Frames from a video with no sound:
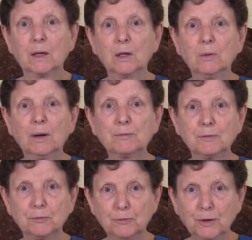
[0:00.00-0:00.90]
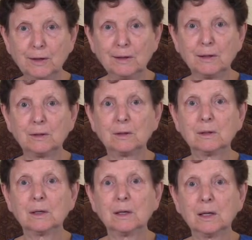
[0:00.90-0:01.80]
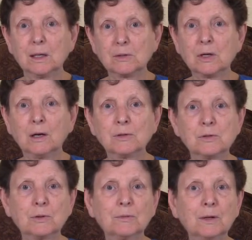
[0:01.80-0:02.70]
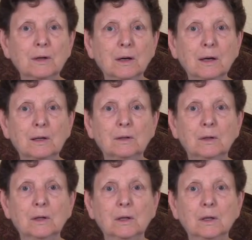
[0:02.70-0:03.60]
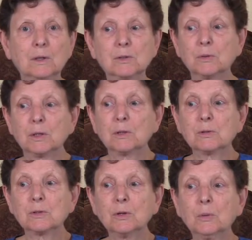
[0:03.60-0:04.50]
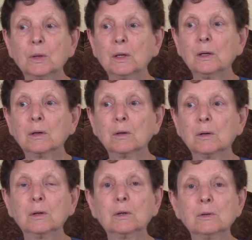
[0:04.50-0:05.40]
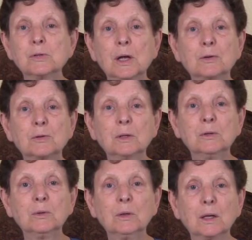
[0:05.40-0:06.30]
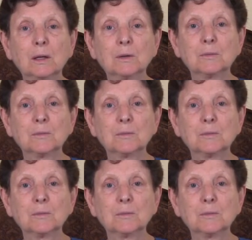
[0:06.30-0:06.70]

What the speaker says: You have to feel it as God serving God so that there's no one here who's actually doing it.